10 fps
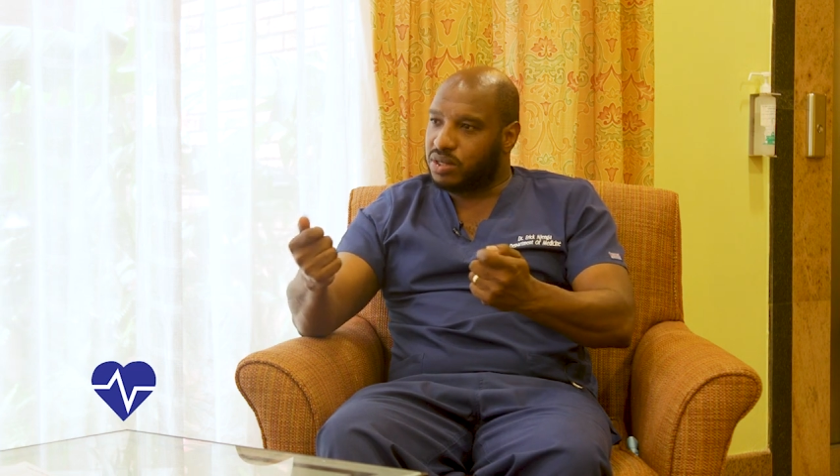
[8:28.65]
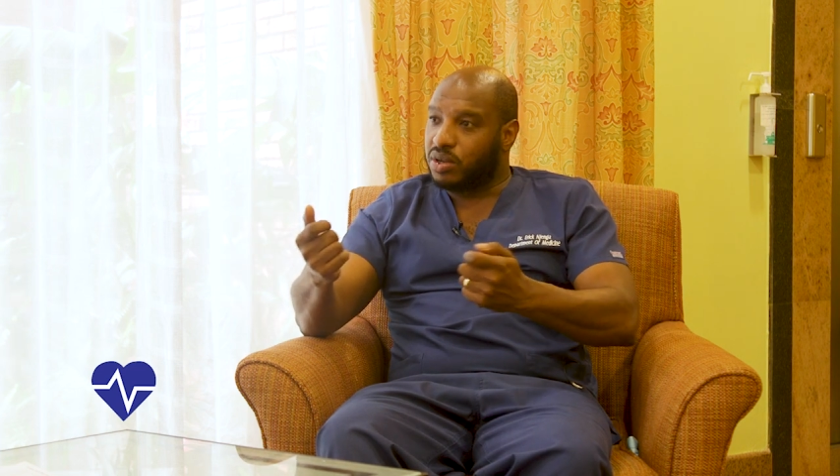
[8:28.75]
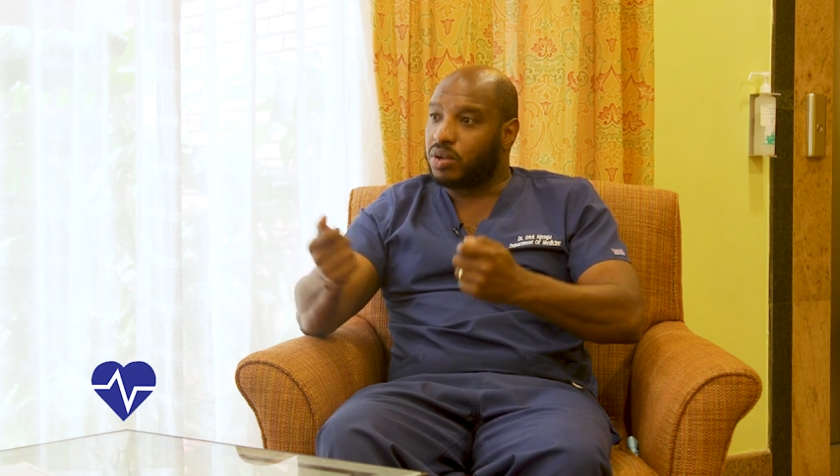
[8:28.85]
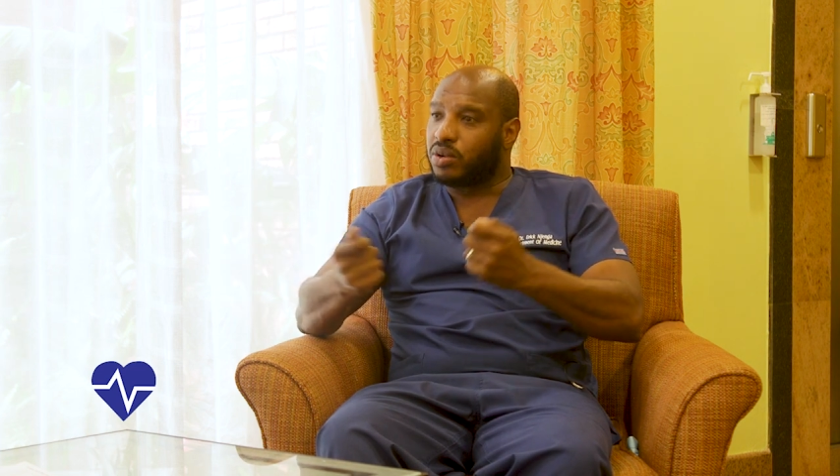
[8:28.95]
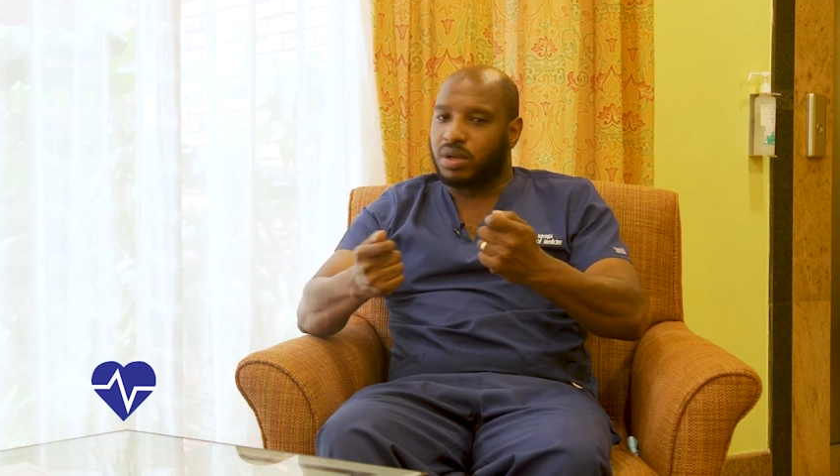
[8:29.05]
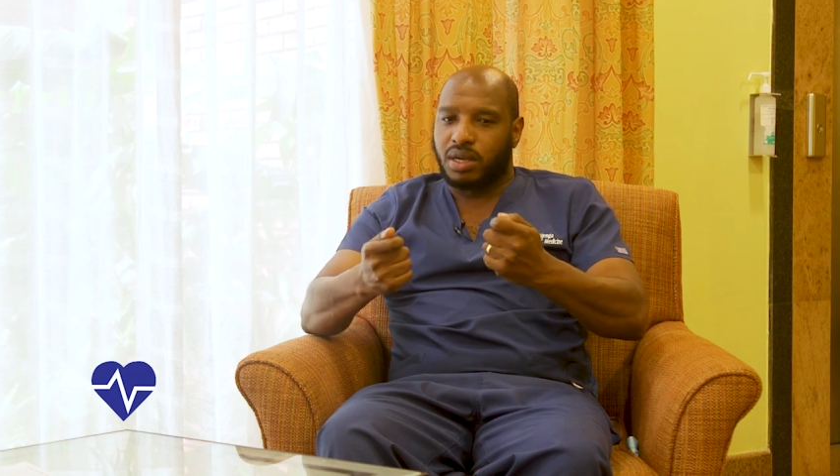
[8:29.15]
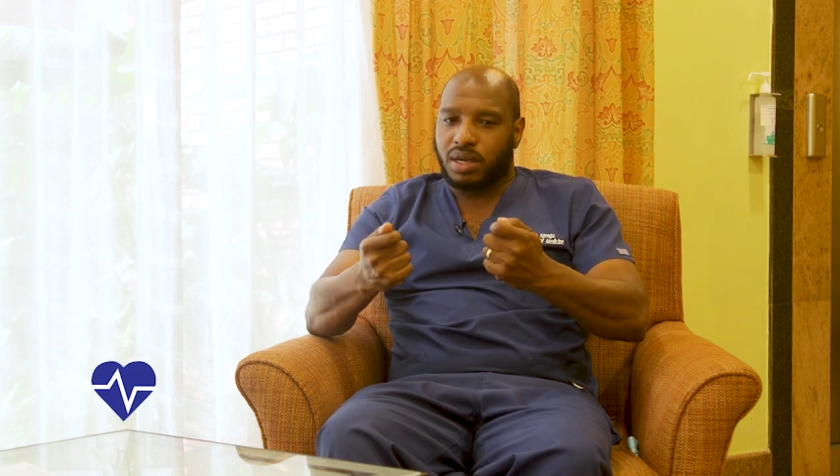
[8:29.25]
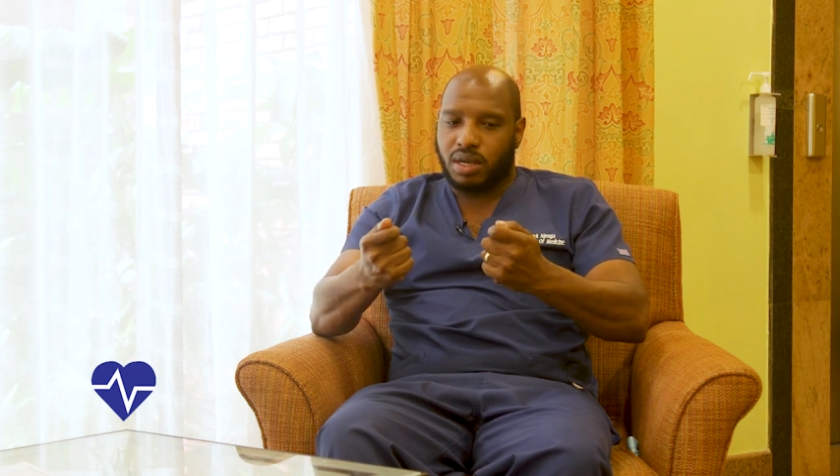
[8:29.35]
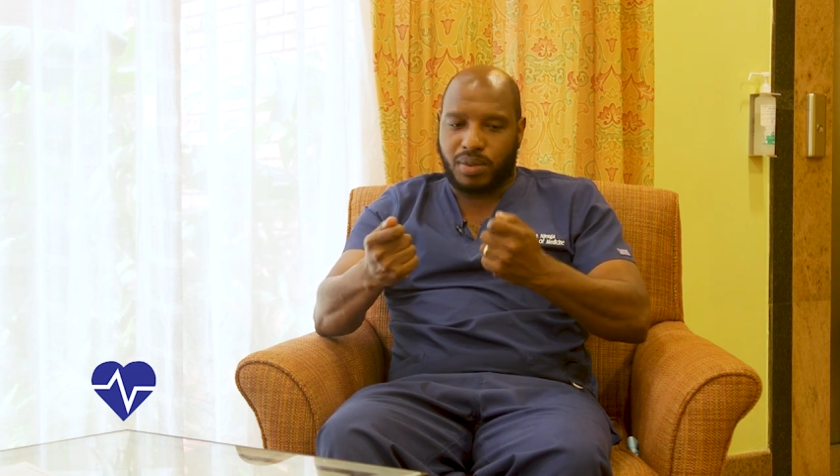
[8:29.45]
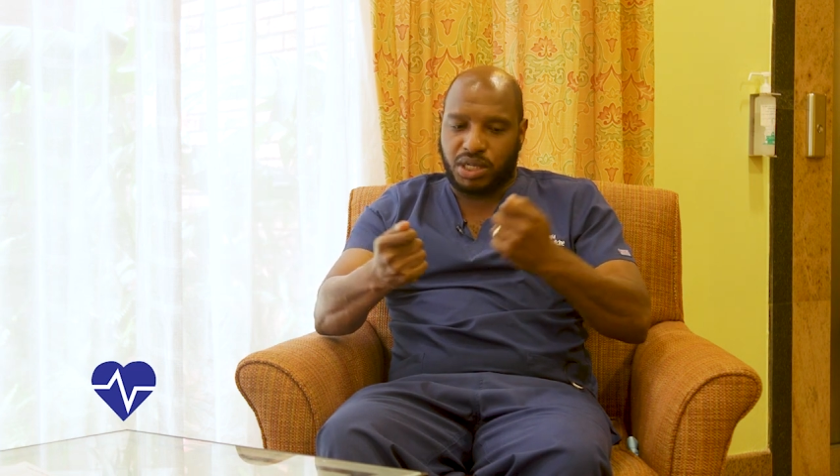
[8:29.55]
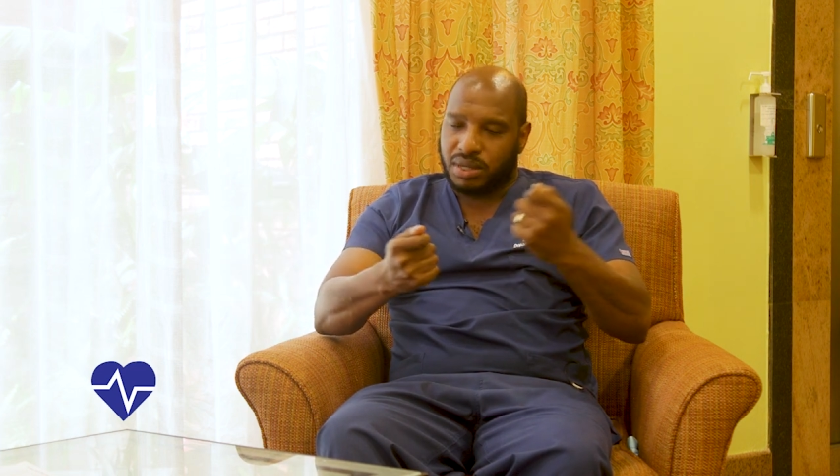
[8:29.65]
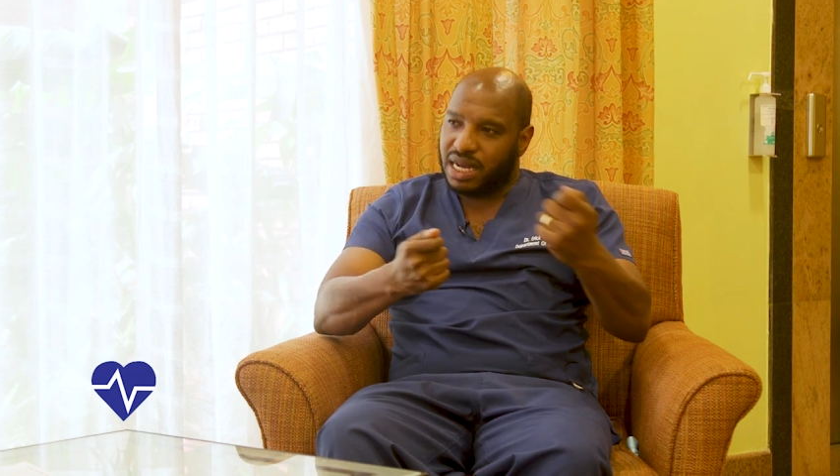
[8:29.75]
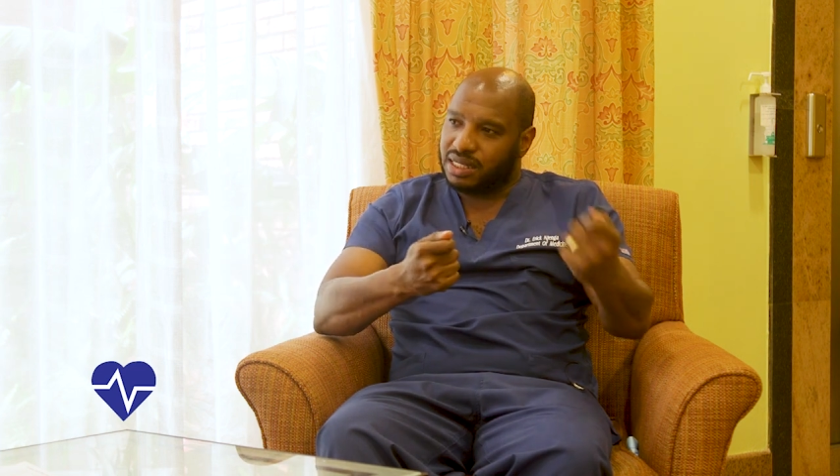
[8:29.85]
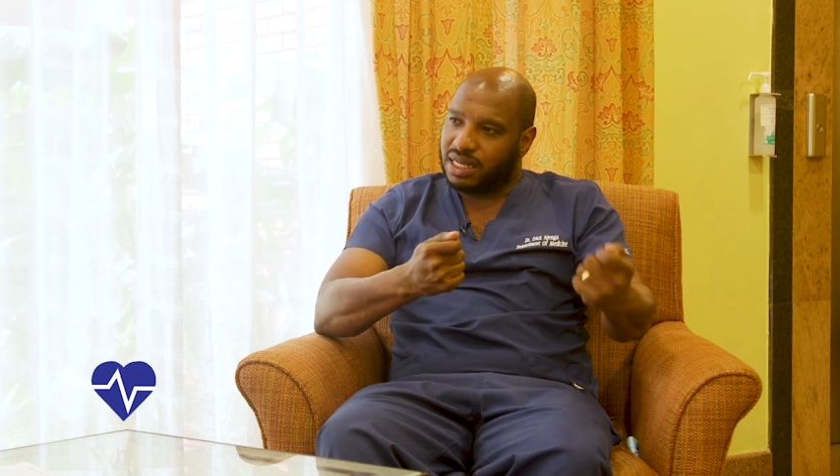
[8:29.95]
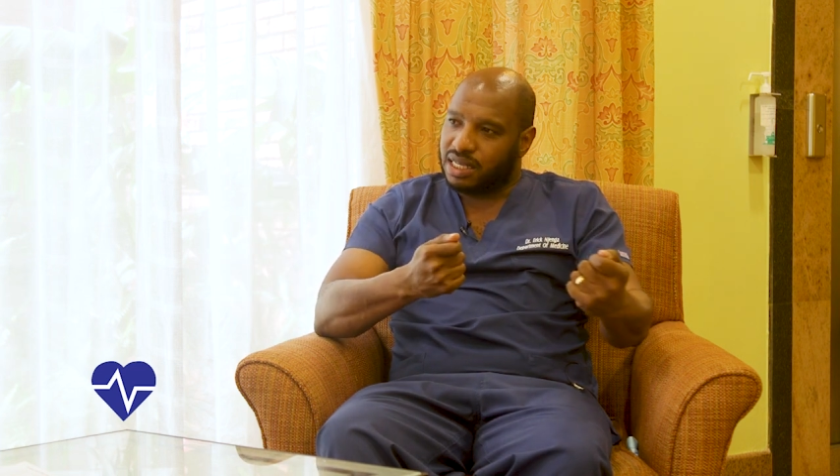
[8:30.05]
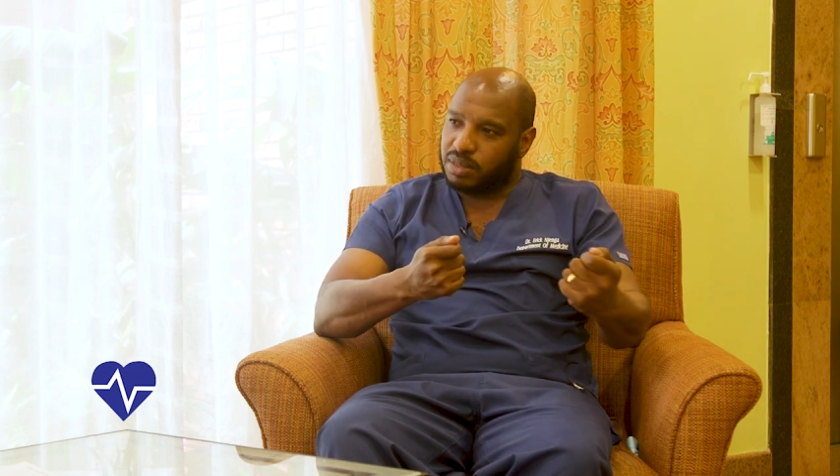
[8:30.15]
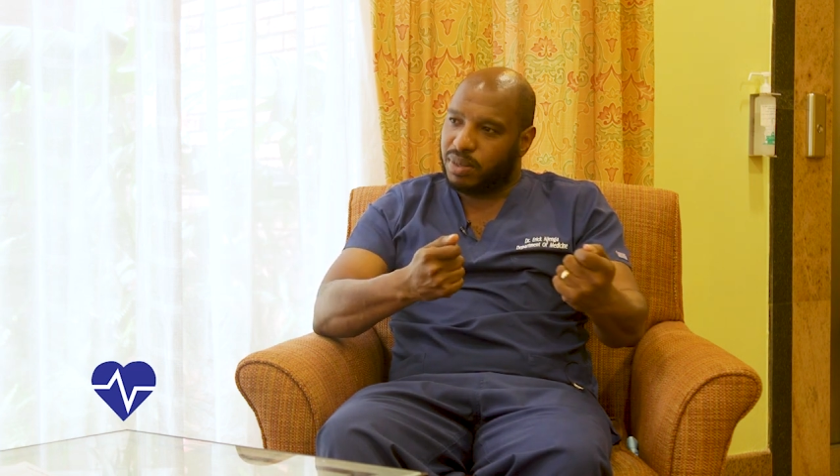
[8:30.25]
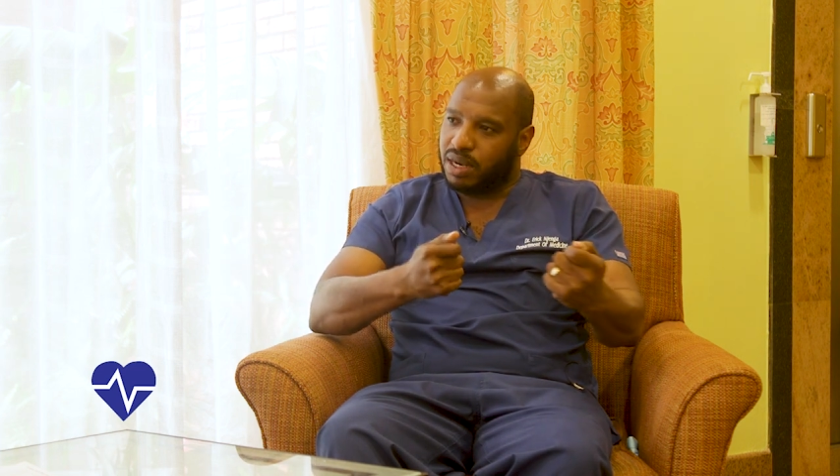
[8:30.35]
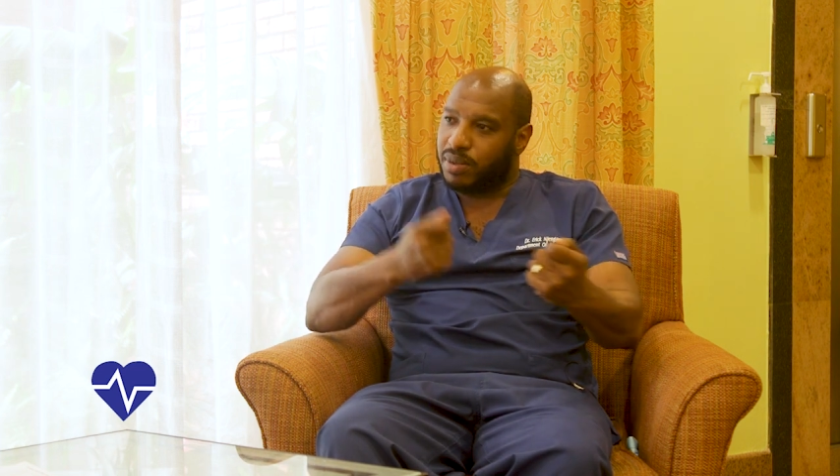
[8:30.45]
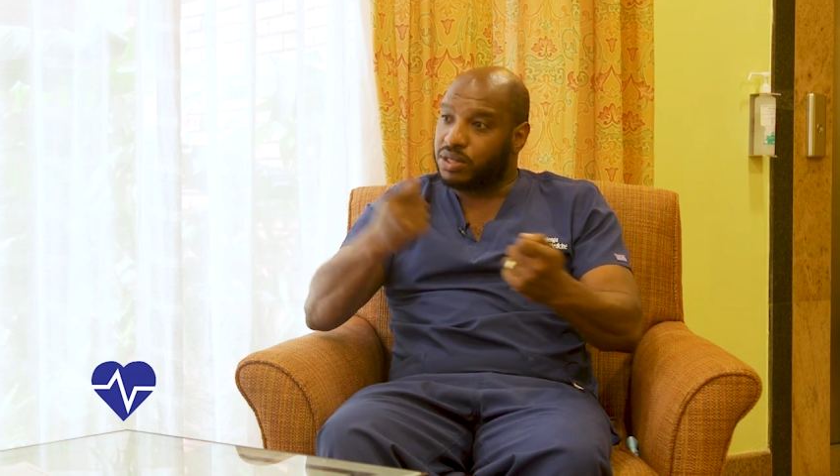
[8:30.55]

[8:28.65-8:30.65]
You don't know, when should I inject this pen?